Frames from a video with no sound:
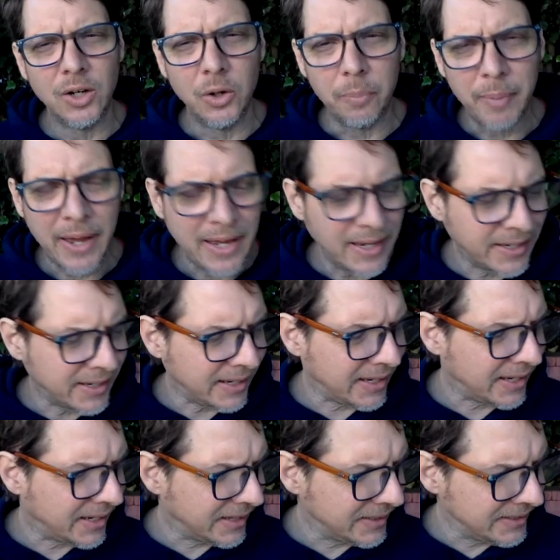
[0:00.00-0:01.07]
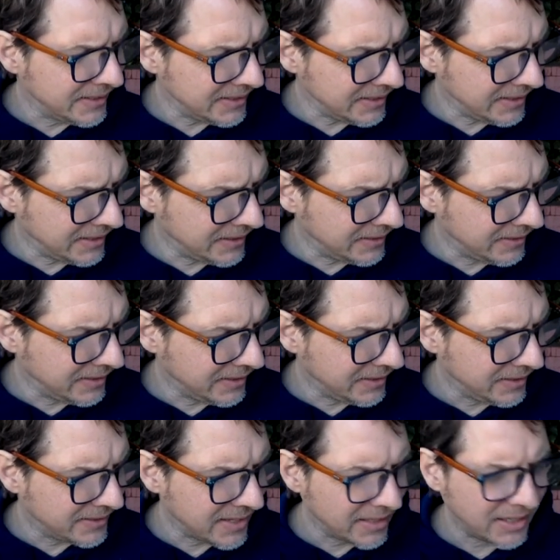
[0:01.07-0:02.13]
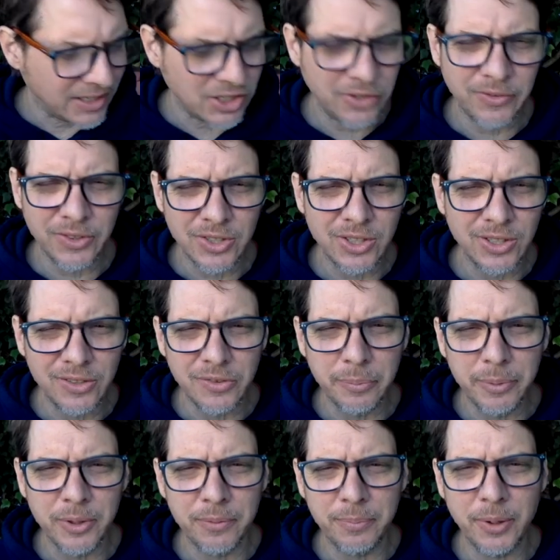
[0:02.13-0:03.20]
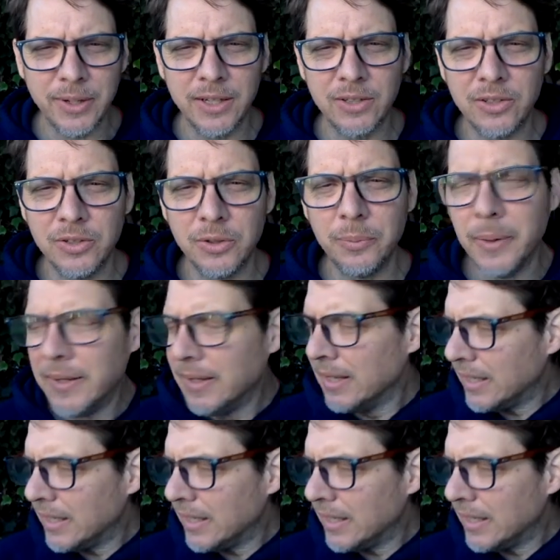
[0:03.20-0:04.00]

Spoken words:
opaque, and in the Ta-Nehisi version it's a bit opaque too.